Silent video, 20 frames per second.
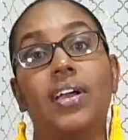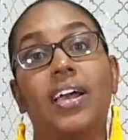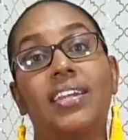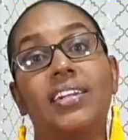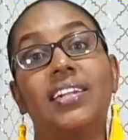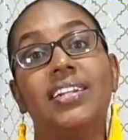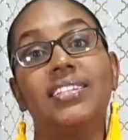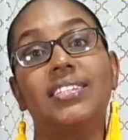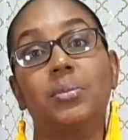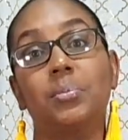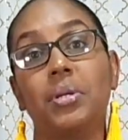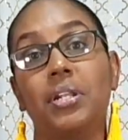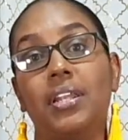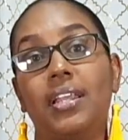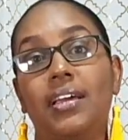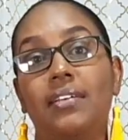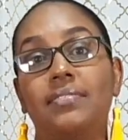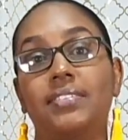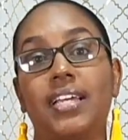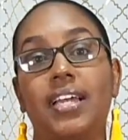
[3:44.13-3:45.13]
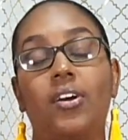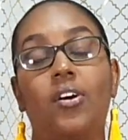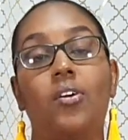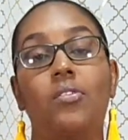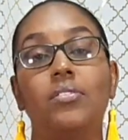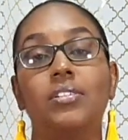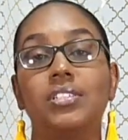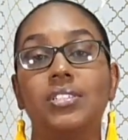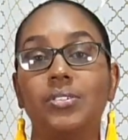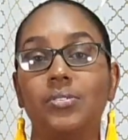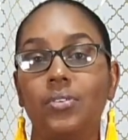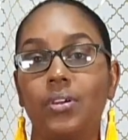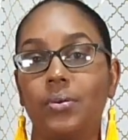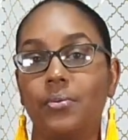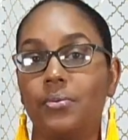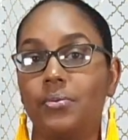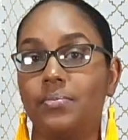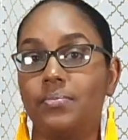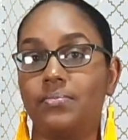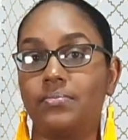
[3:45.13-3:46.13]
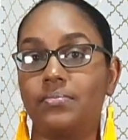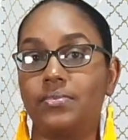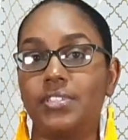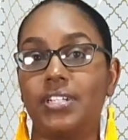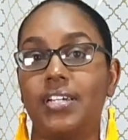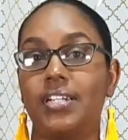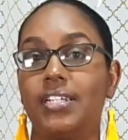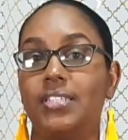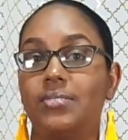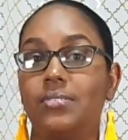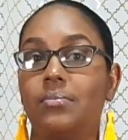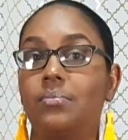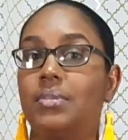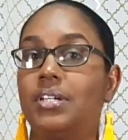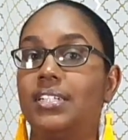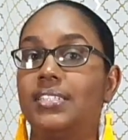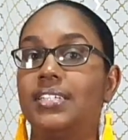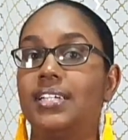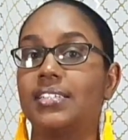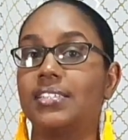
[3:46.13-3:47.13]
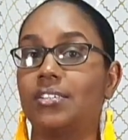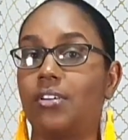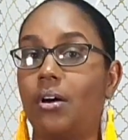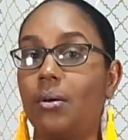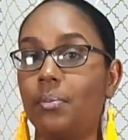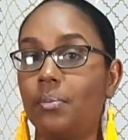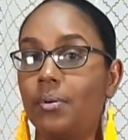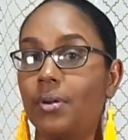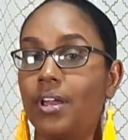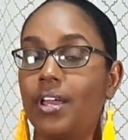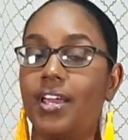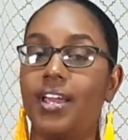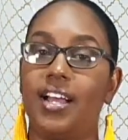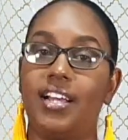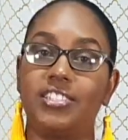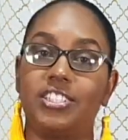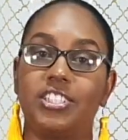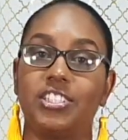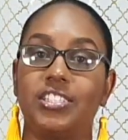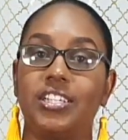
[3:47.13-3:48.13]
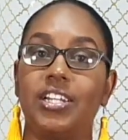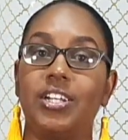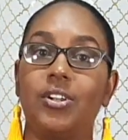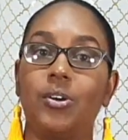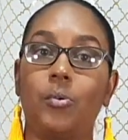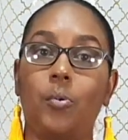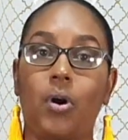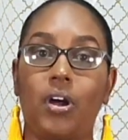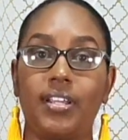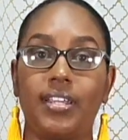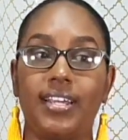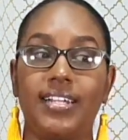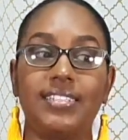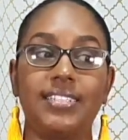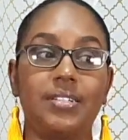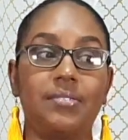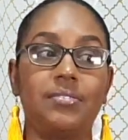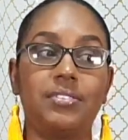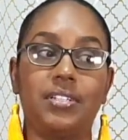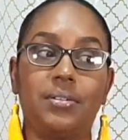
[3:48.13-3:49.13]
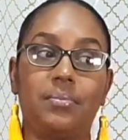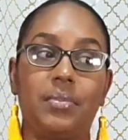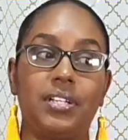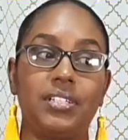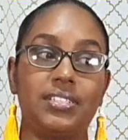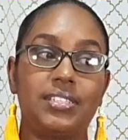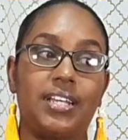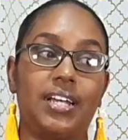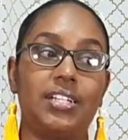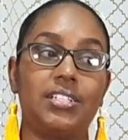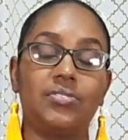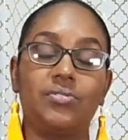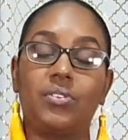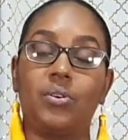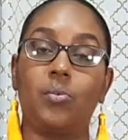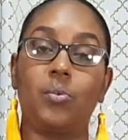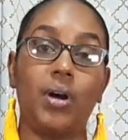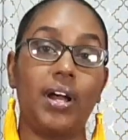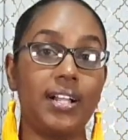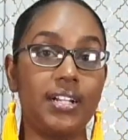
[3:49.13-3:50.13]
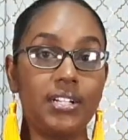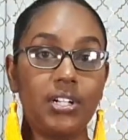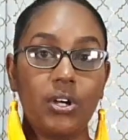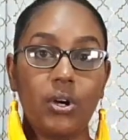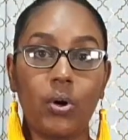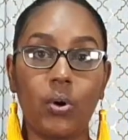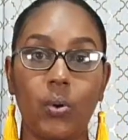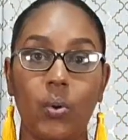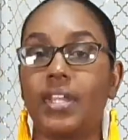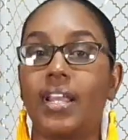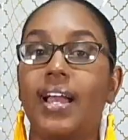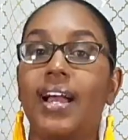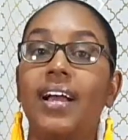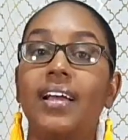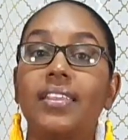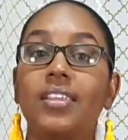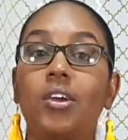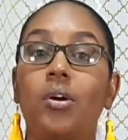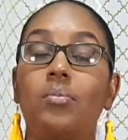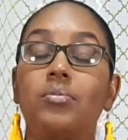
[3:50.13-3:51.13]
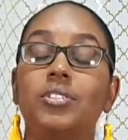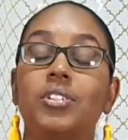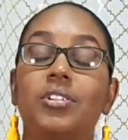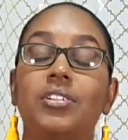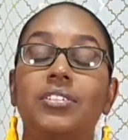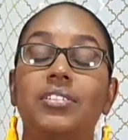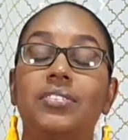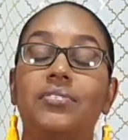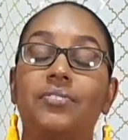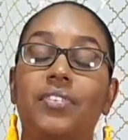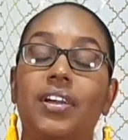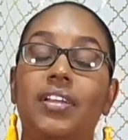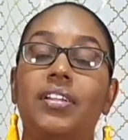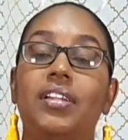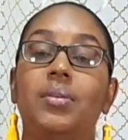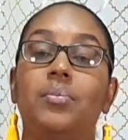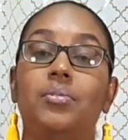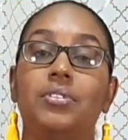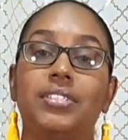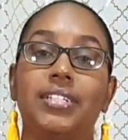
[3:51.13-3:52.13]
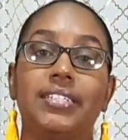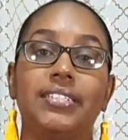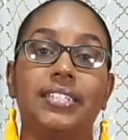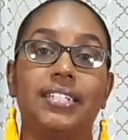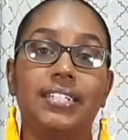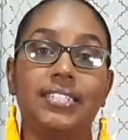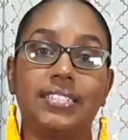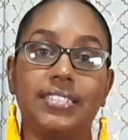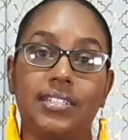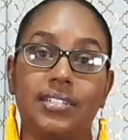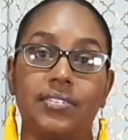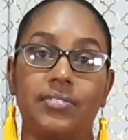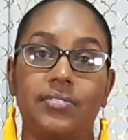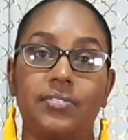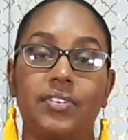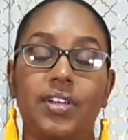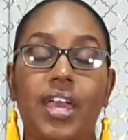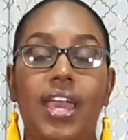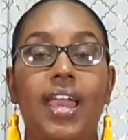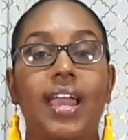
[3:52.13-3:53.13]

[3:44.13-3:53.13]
I had a little bit left. I always knew it would turn into a basic top. I just didn't know what yet. It was in my stash for a while now, and the opportunity finally presented itself.